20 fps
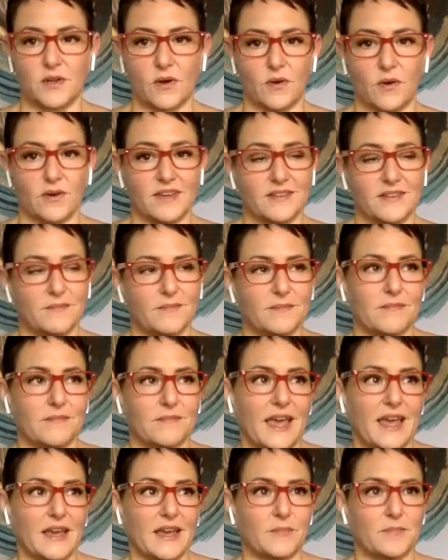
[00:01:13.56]
So it
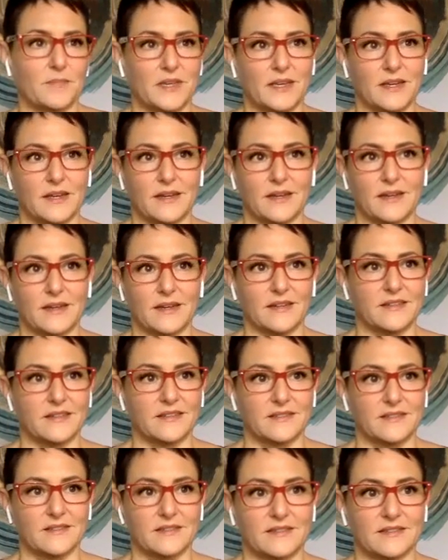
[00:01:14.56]
may be
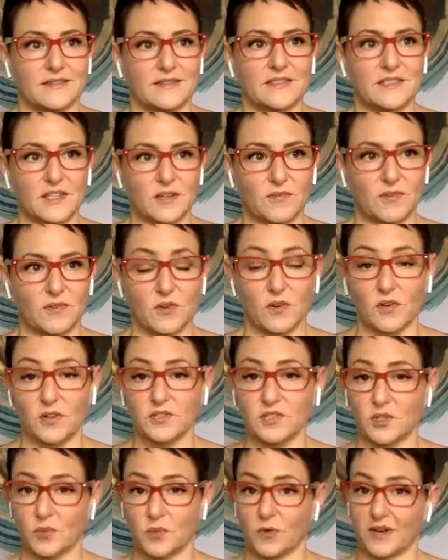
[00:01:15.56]

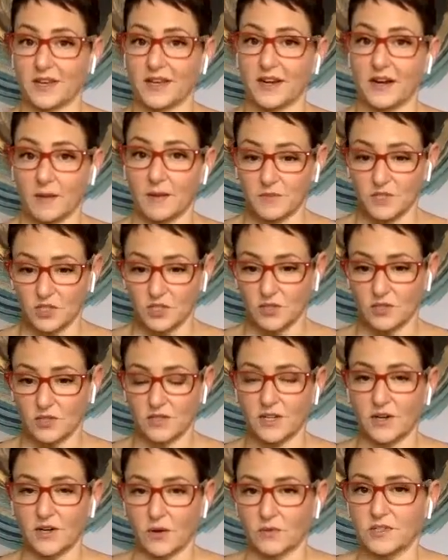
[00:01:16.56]
difficult to bring it up
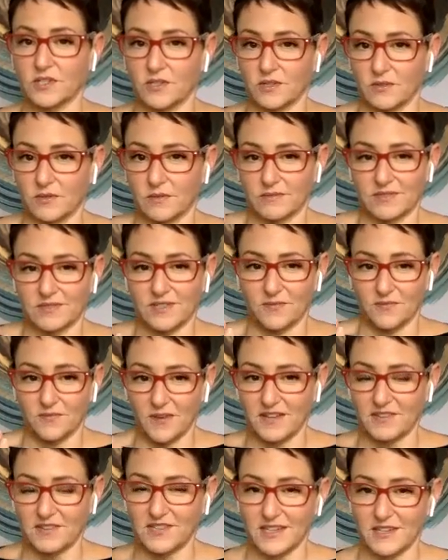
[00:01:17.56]
to, to
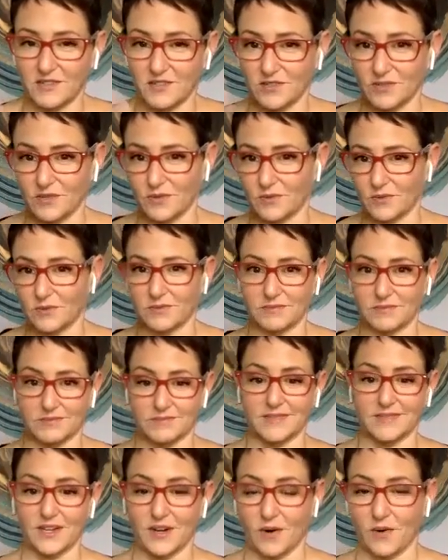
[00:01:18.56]
face it to,
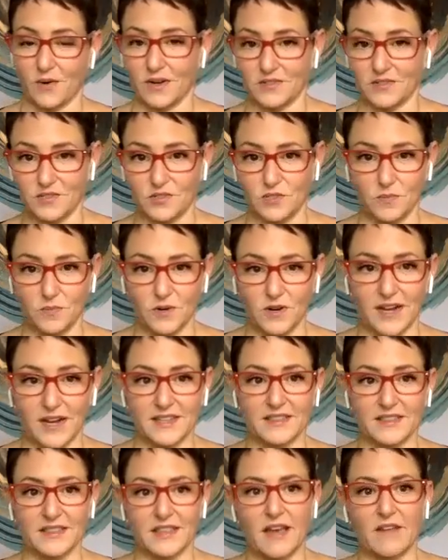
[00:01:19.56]
a super
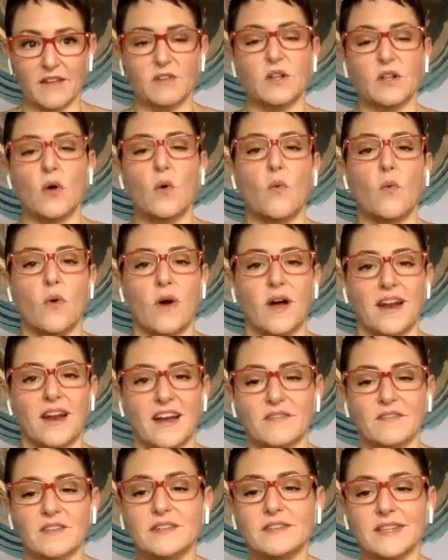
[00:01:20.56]
heightened level.
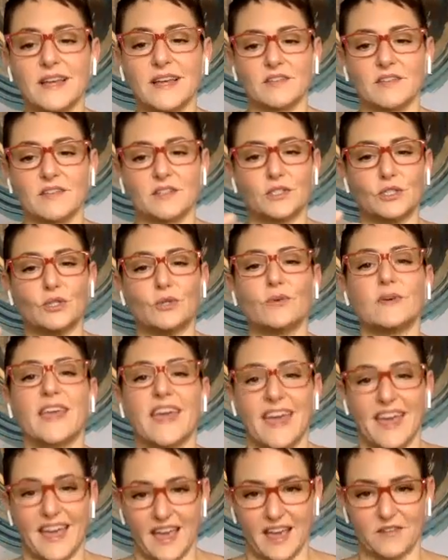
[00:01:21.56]
Whatever level you
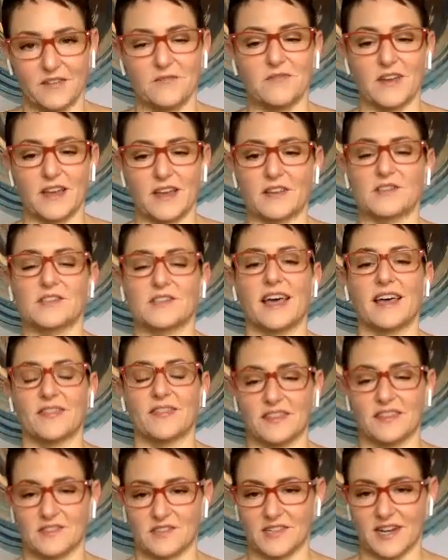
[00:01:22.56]
can face
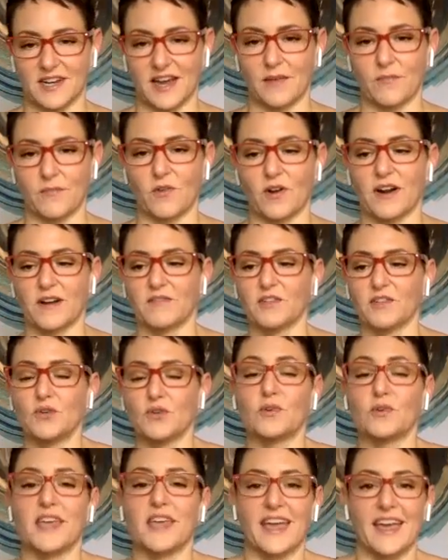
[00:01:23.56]
at this time, whatever
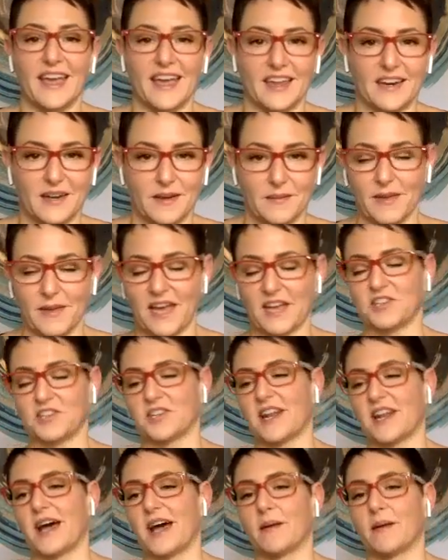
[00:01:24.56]
you can
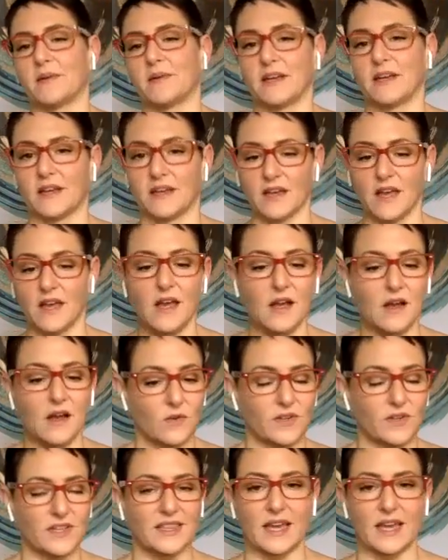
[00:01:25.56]
imagine happening
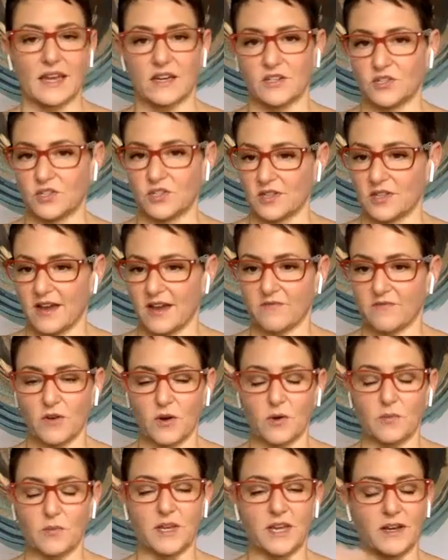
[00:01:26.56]
related to
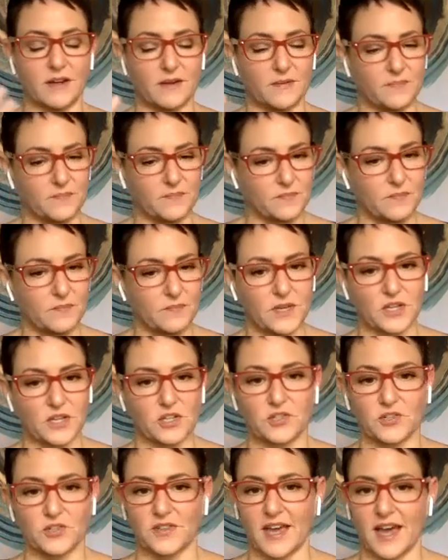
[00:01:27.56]
that phobia,
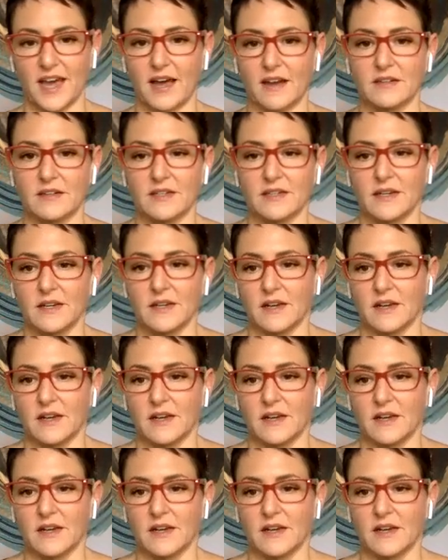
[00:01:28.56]
picture that.